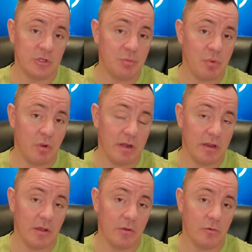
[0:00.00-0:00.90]

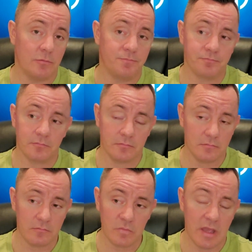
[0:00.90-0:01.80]
2.0
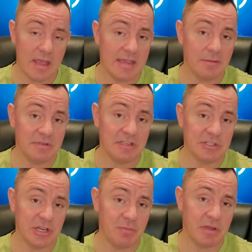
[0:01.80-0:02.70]

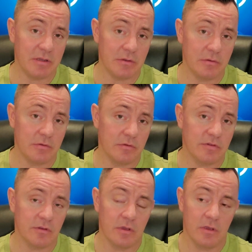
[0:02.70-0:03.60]
AMD
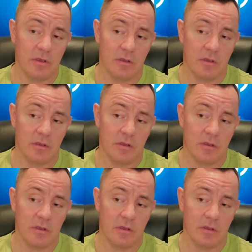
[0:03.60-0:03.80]
GPUs.